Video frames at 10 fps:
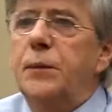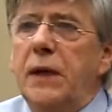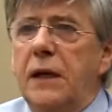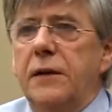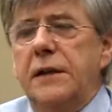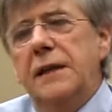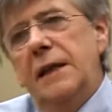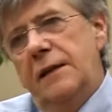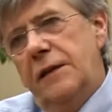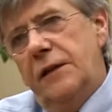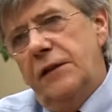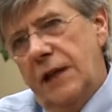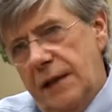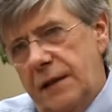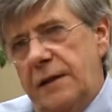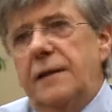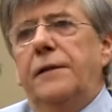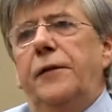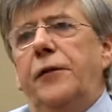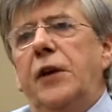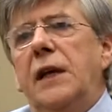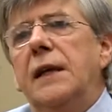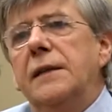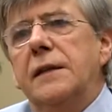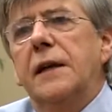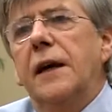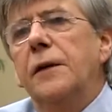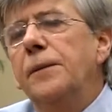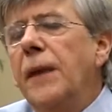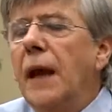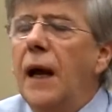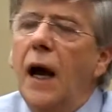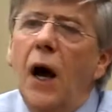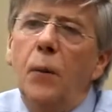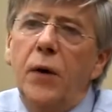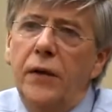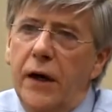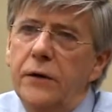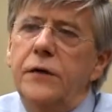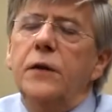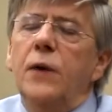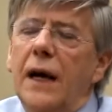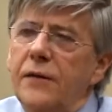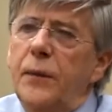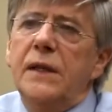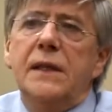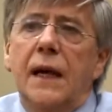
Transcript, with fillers: because it didn't exist three years ago. But those who have been